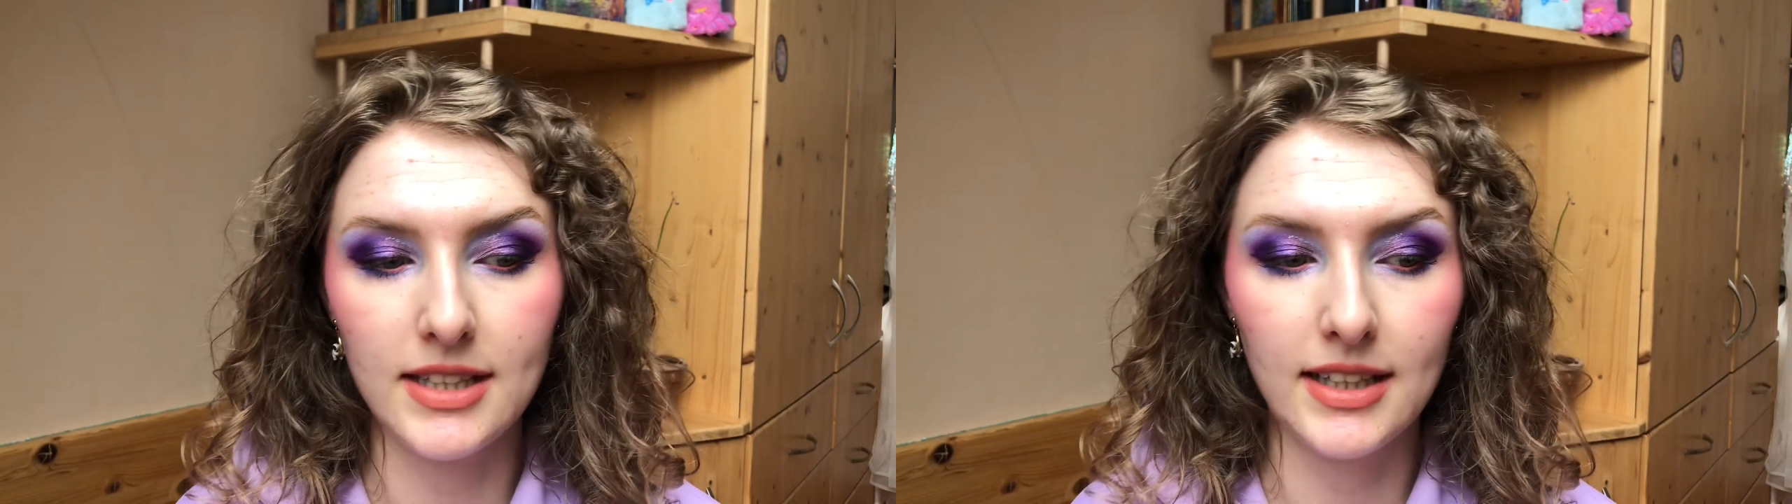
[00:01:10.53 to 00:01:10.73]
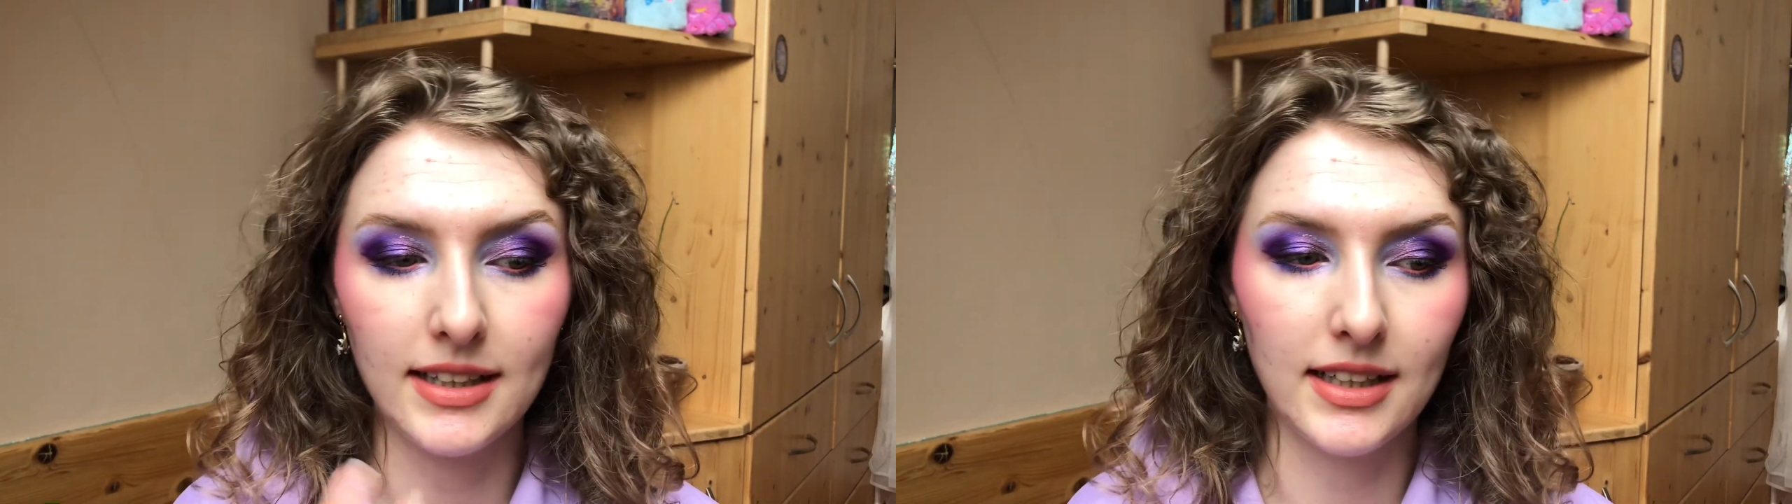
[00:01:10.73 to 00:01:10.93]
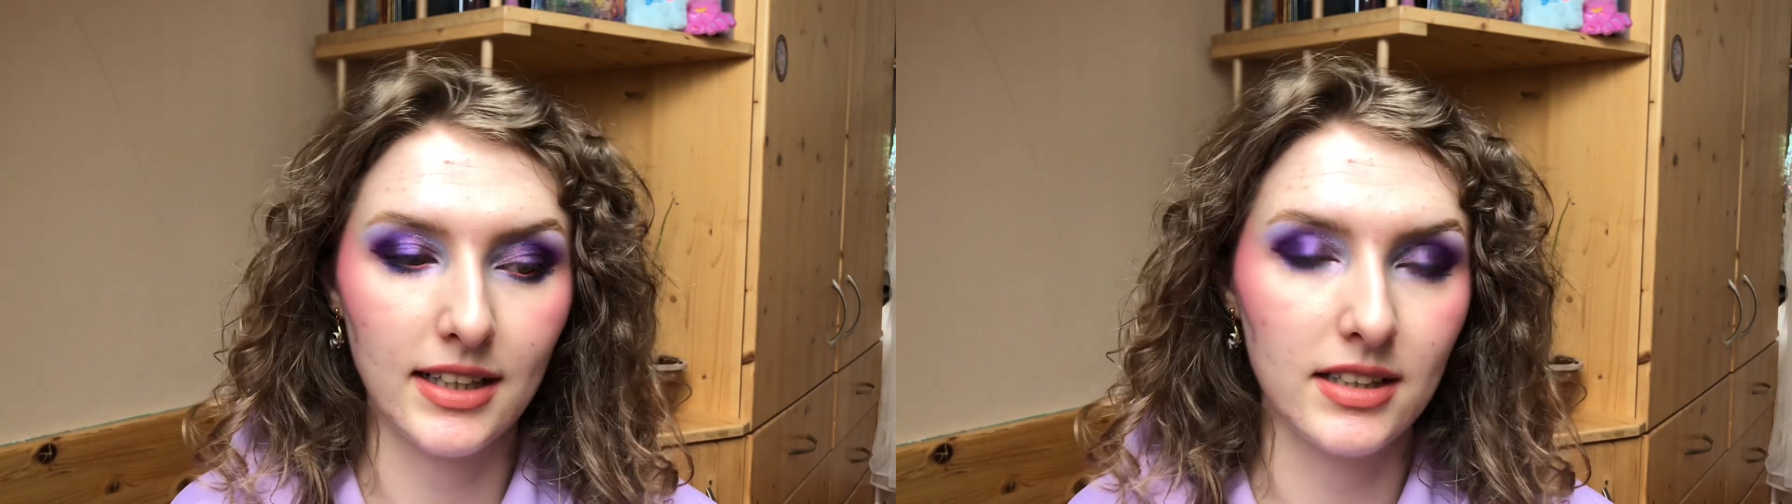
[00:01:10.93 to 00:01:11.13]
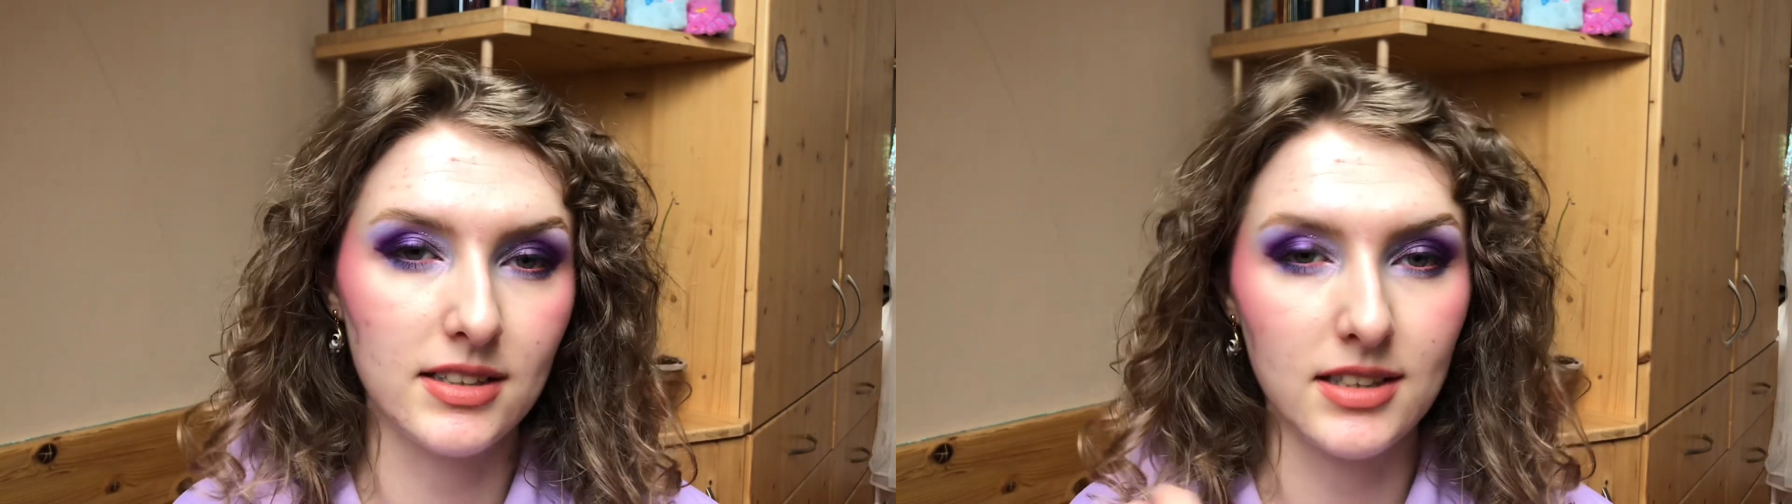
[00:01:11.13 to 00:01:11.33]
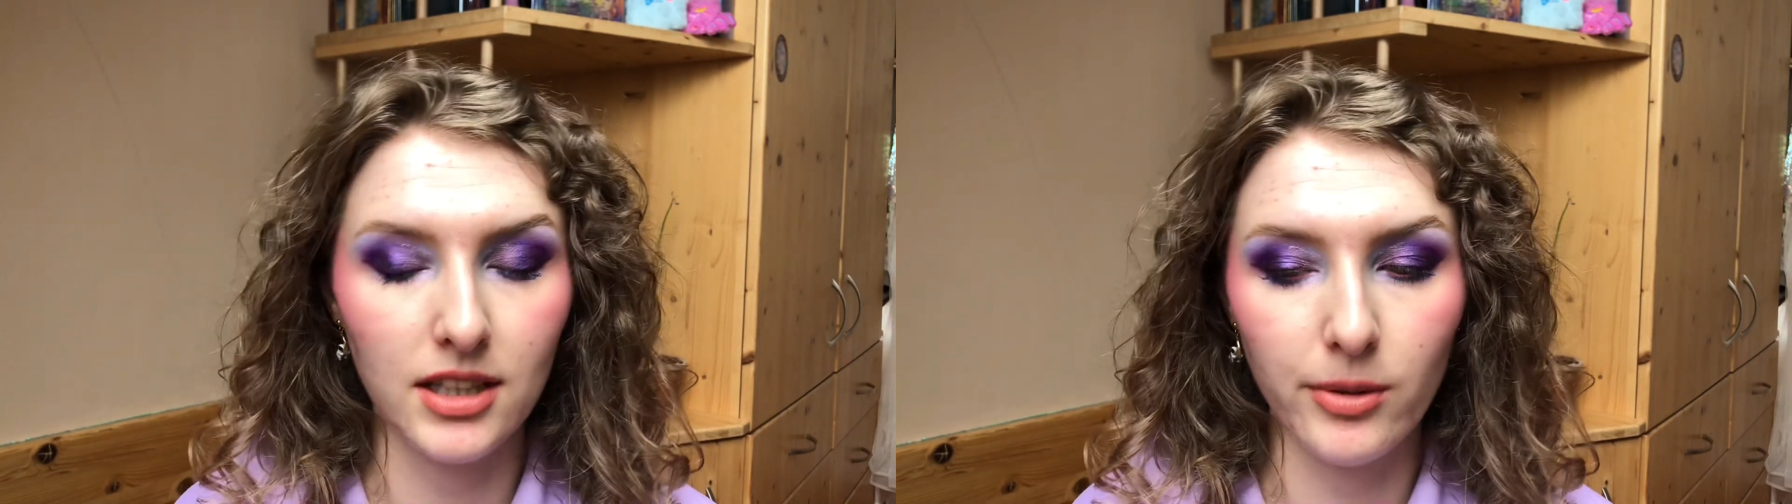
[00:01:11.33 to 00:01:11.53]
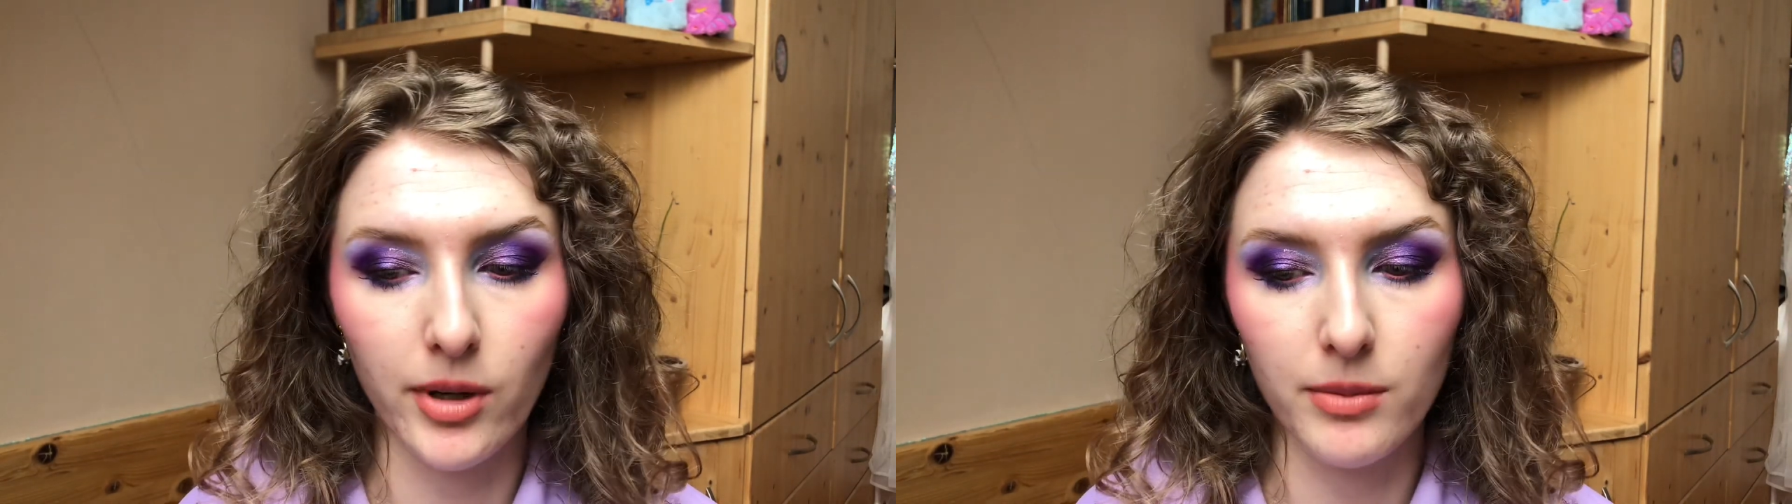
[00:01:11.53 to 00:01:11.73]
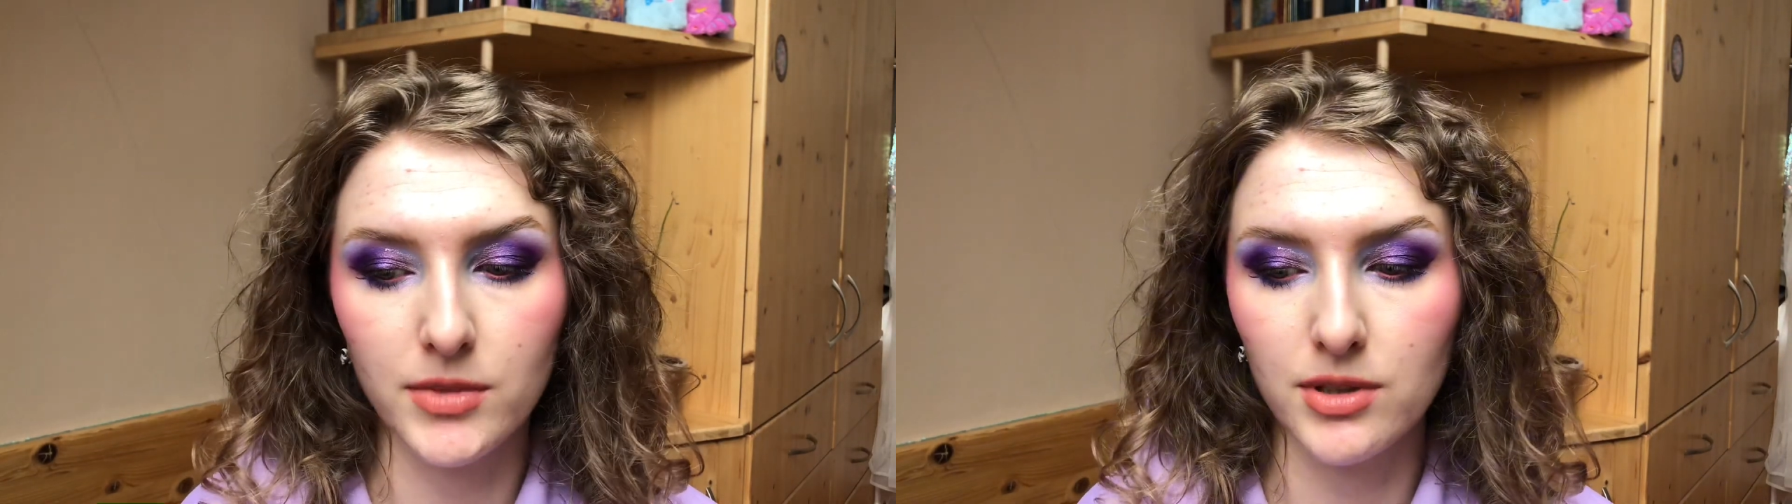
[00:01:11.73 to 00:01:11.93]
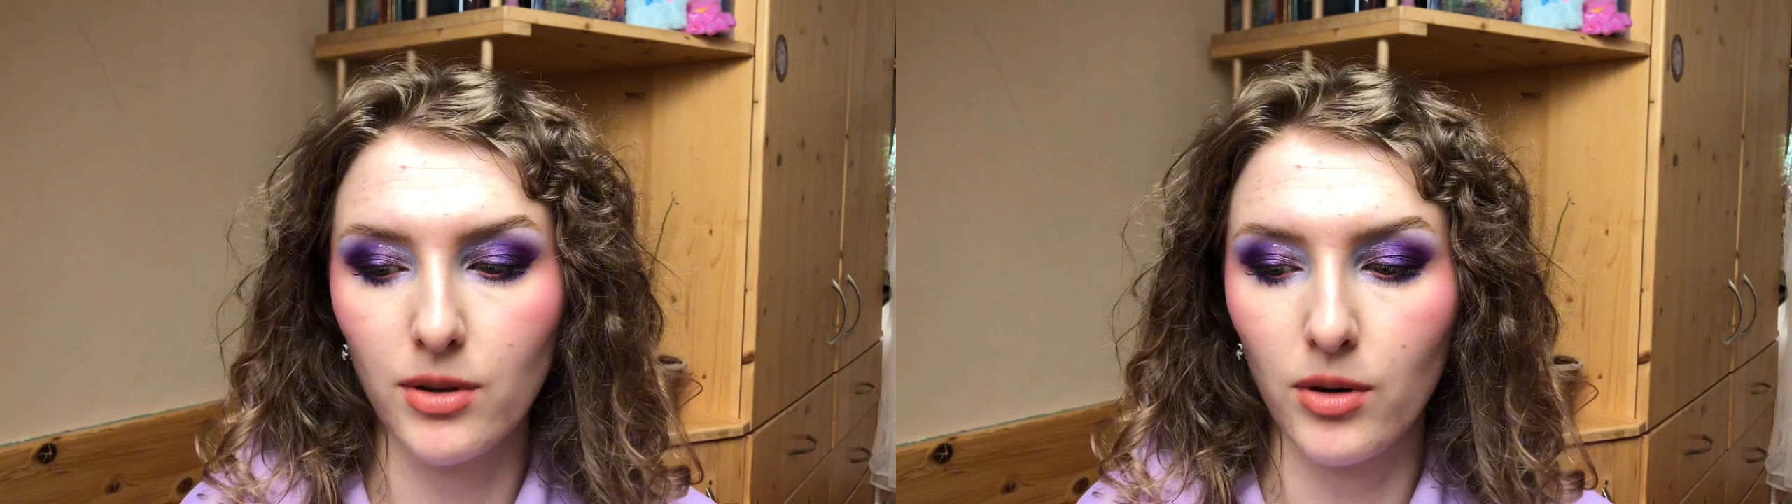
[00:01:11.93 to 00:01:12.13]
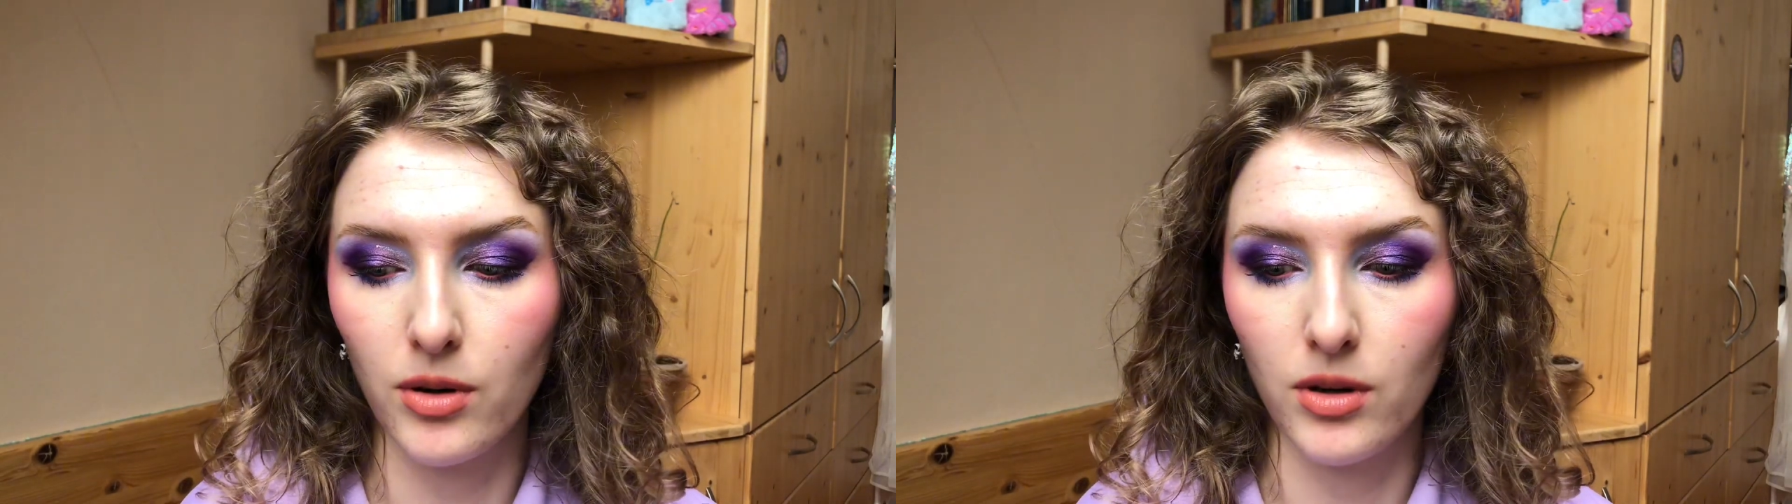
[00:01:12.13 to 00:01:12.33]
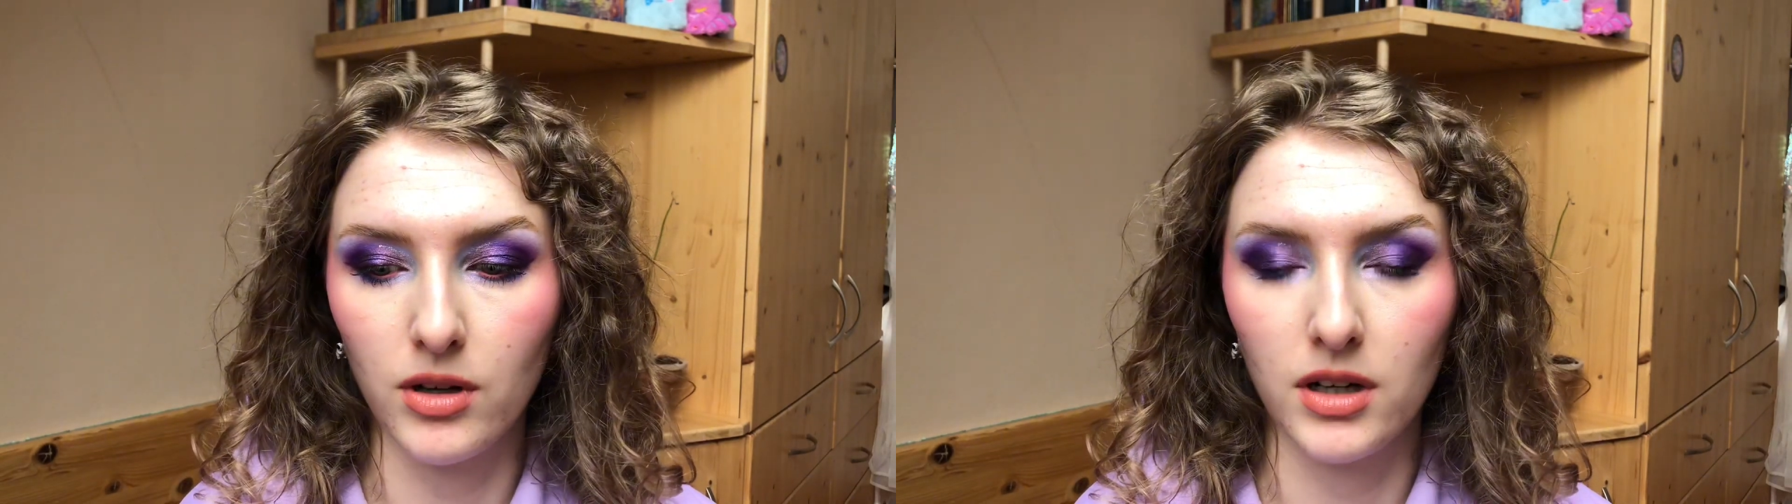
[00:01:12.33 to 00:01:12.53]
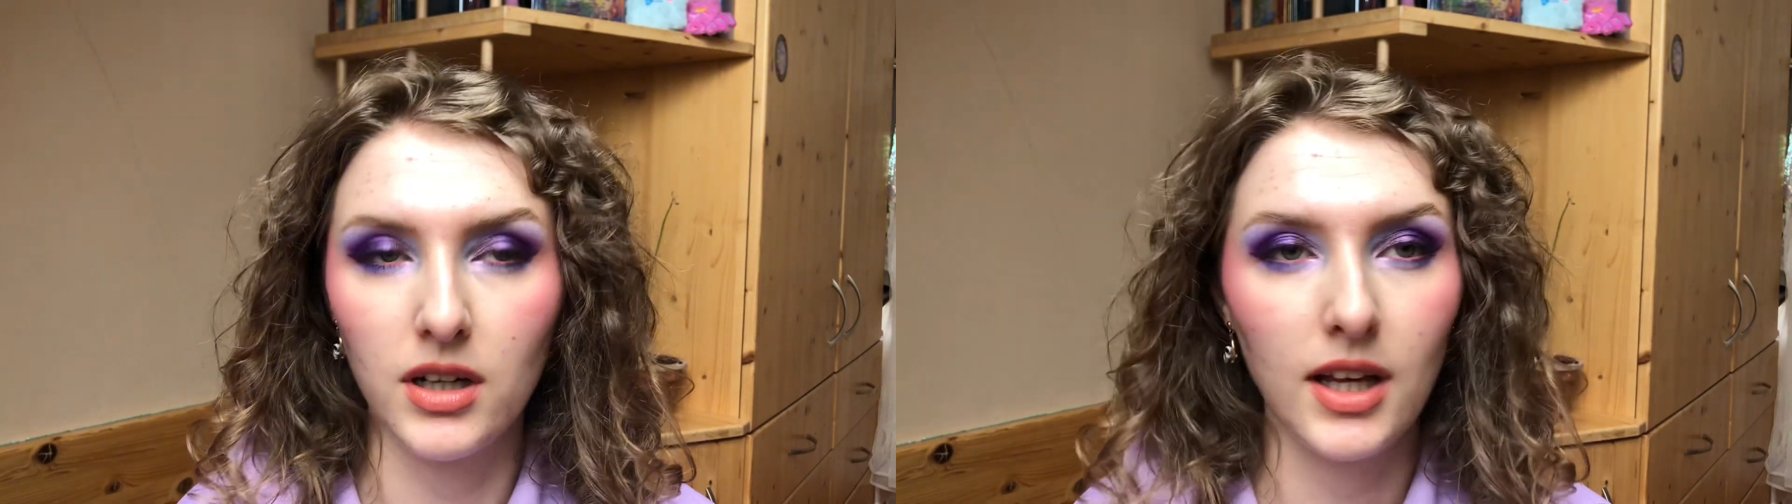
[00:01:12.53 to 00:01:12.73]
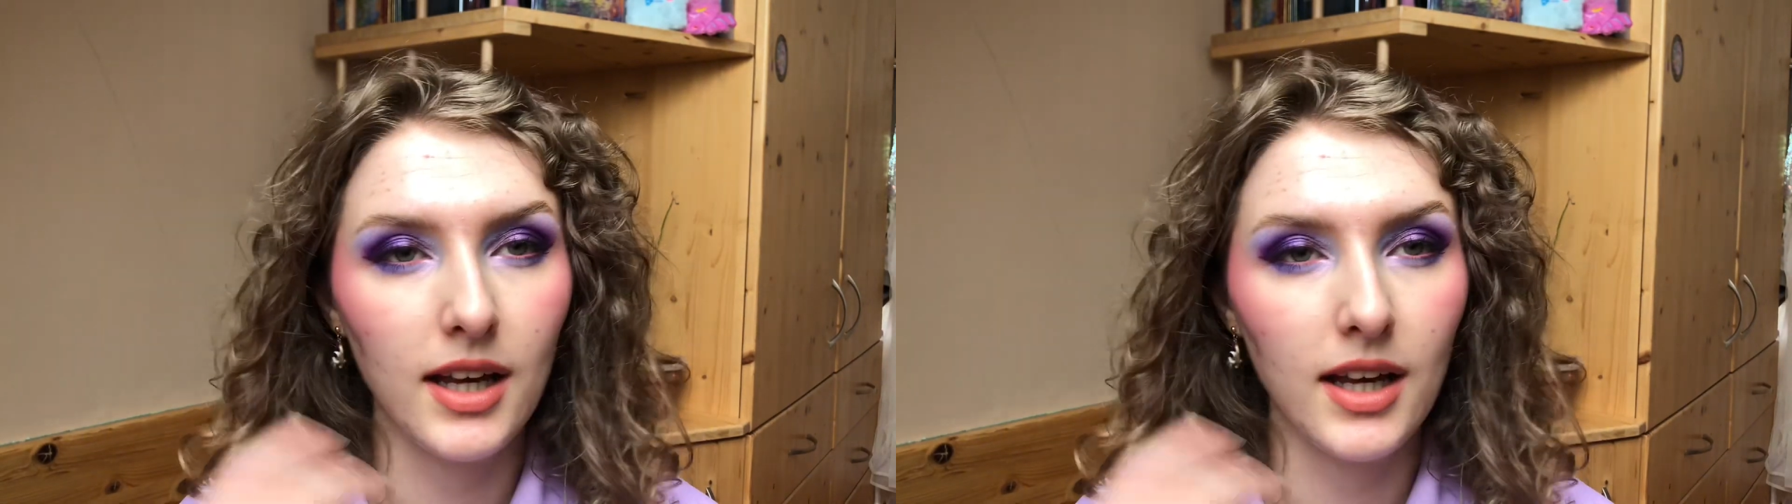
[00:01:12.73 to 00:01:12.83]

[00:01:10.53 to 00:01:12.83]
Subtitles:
than like serums or